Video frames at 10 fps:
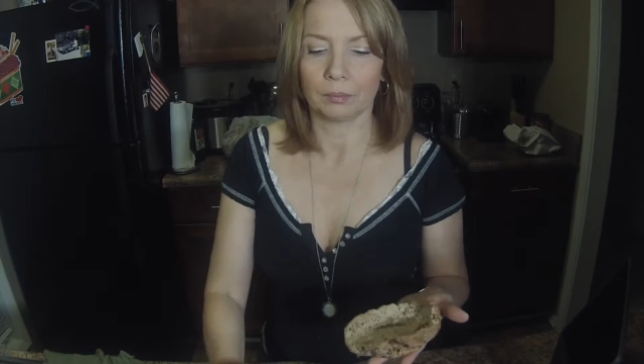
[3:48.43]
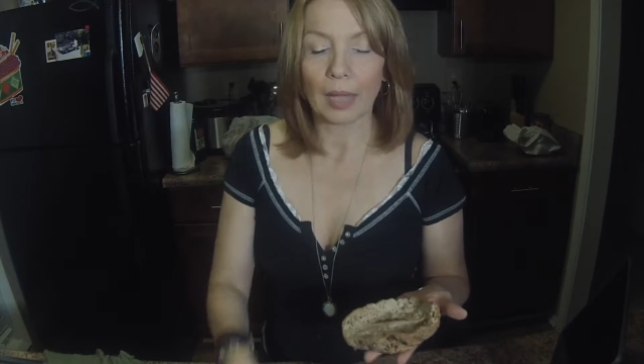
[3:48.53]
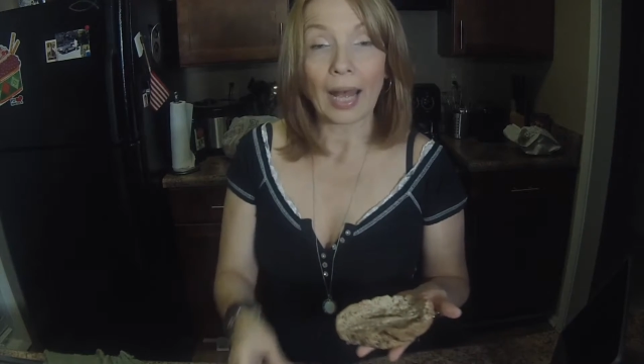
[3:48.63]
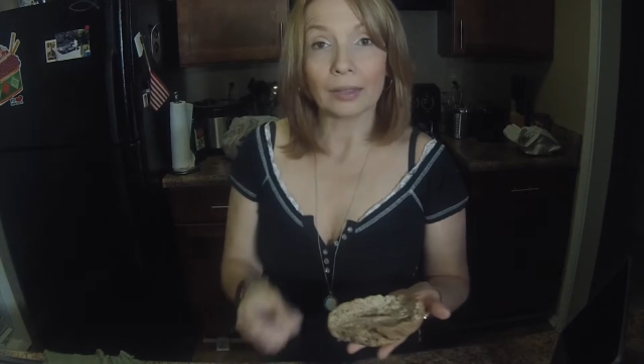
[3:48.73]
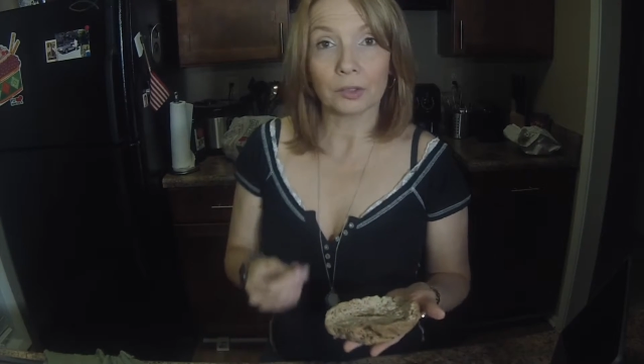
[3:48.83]

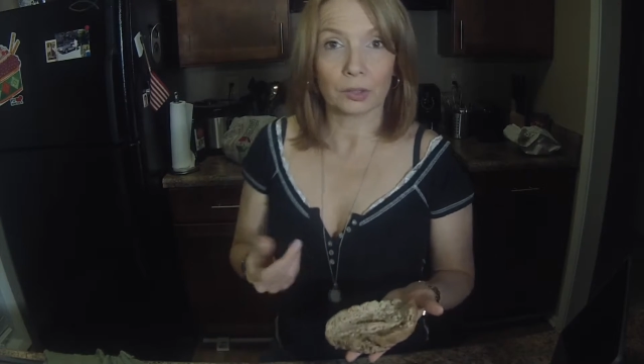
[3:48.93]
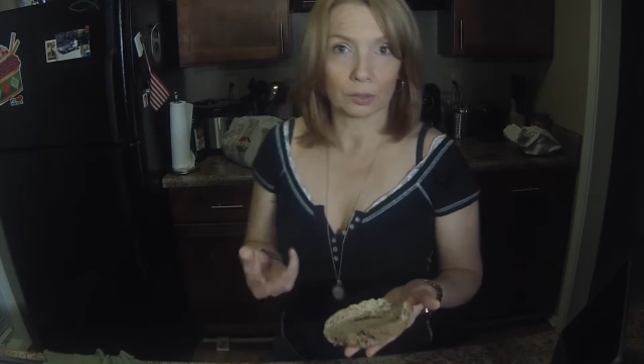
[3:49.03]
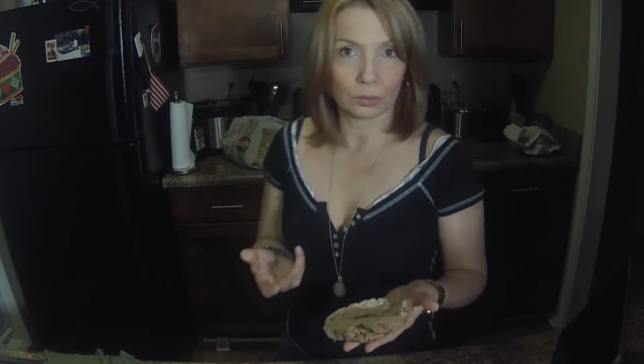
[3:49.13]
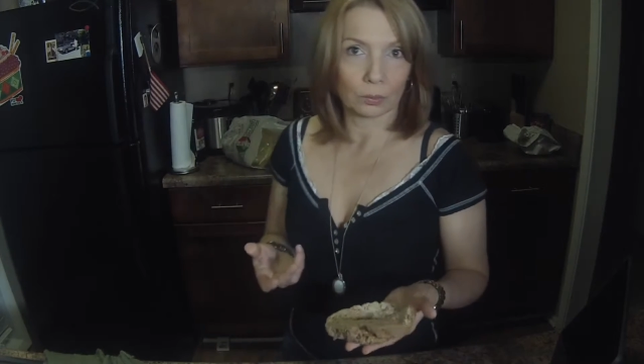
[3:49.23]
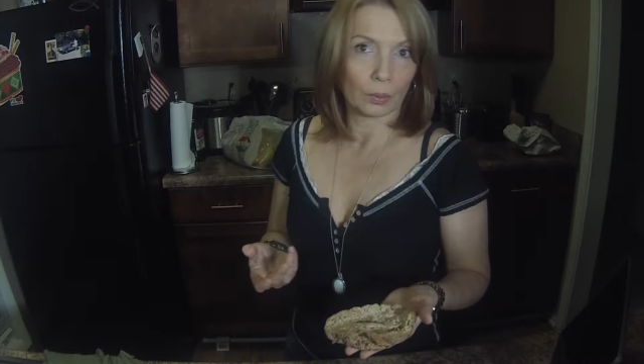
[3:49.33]

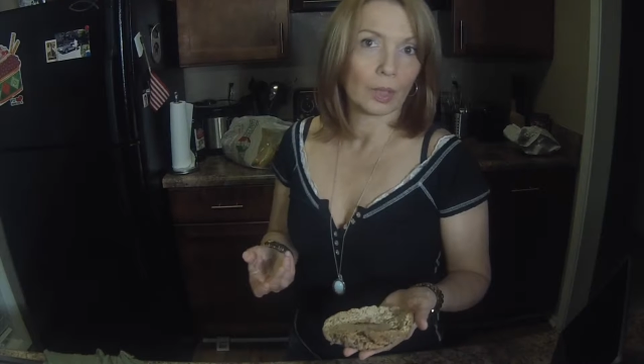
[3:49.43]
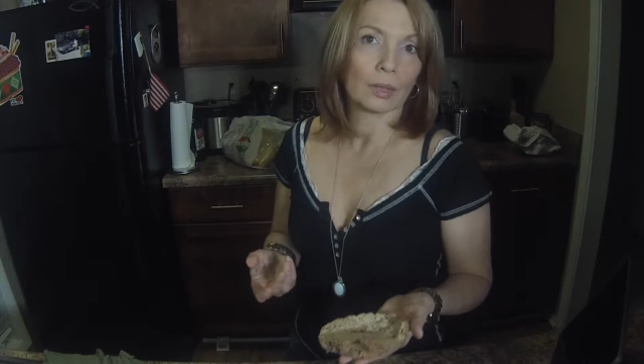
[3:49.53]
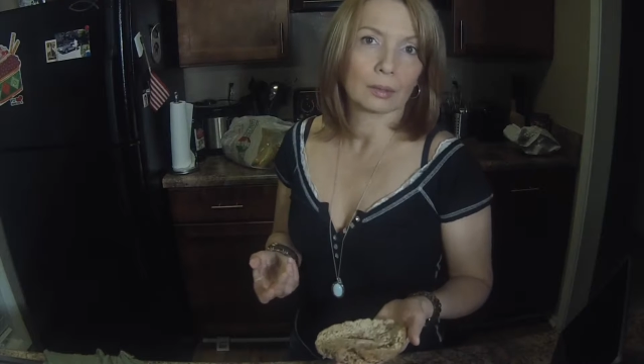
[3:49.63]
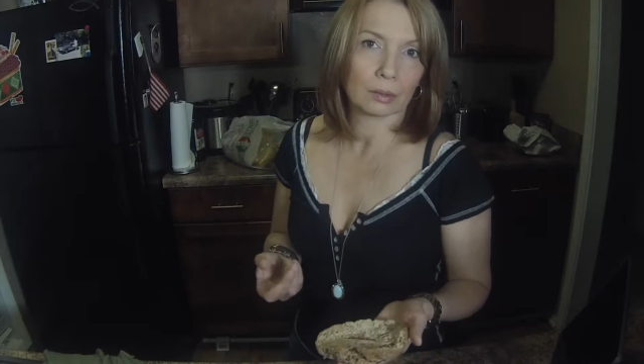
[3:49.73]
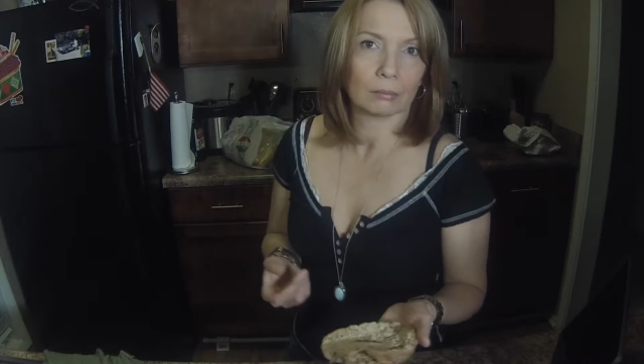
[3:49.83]
anxious to
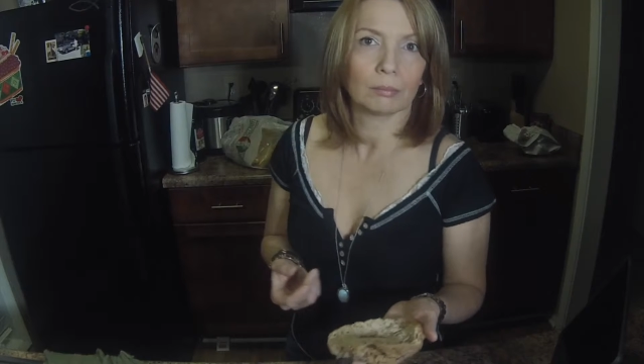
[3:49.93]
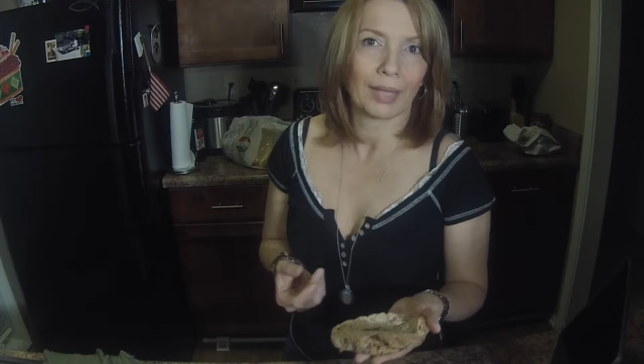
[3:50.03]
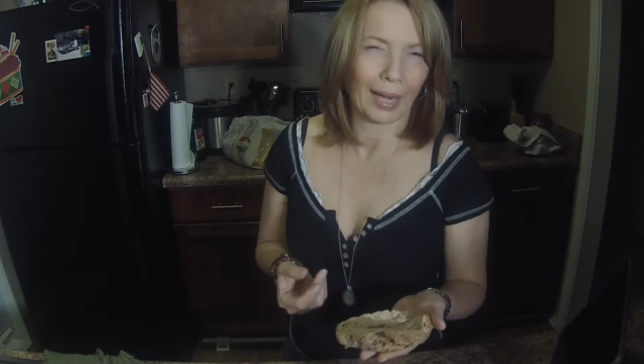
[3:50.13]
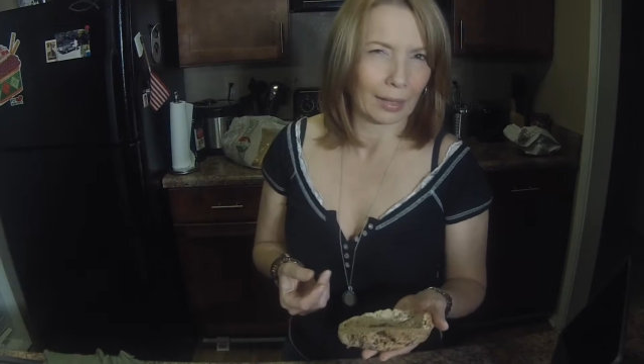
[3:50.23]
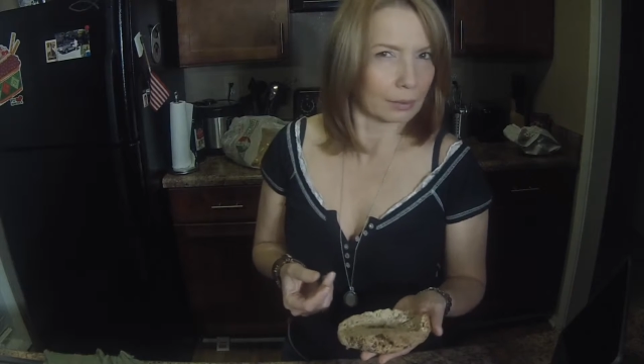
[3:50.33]
eat some
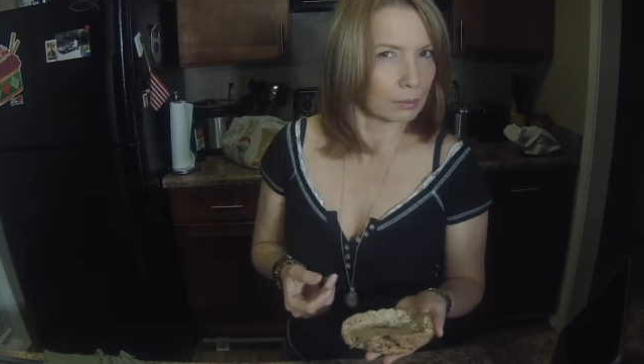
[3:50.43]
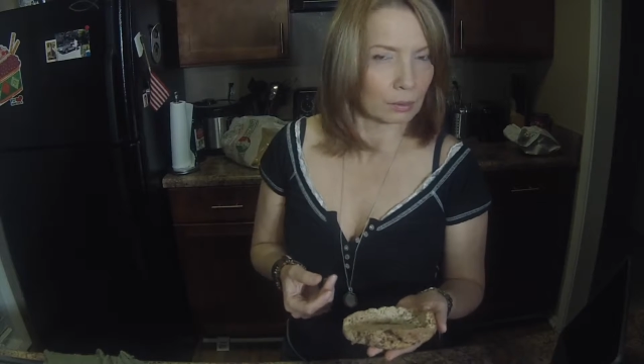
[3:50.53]
bread.